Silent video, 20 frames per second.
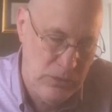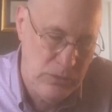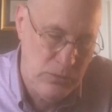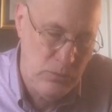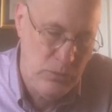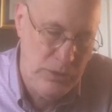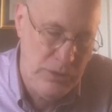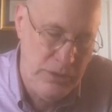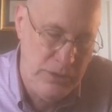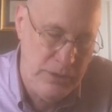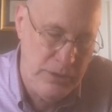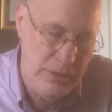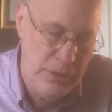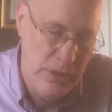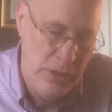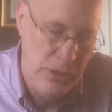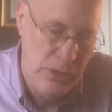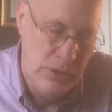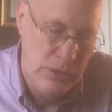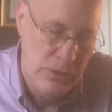When the
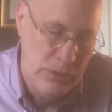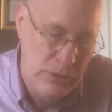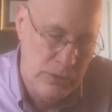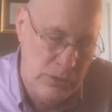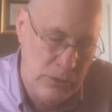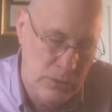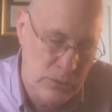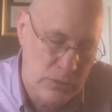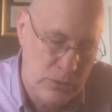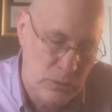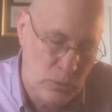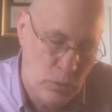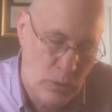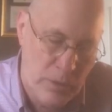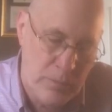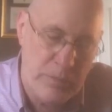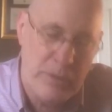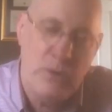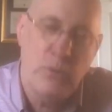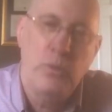
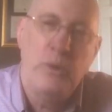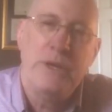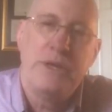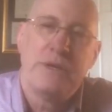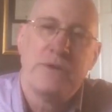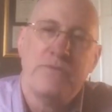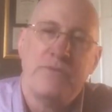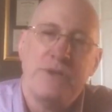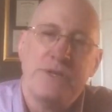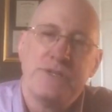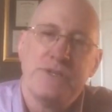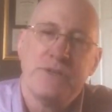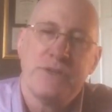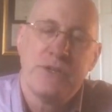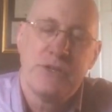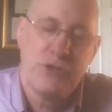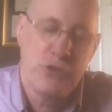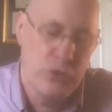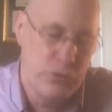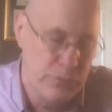women went to visit the
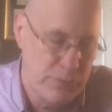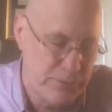tomb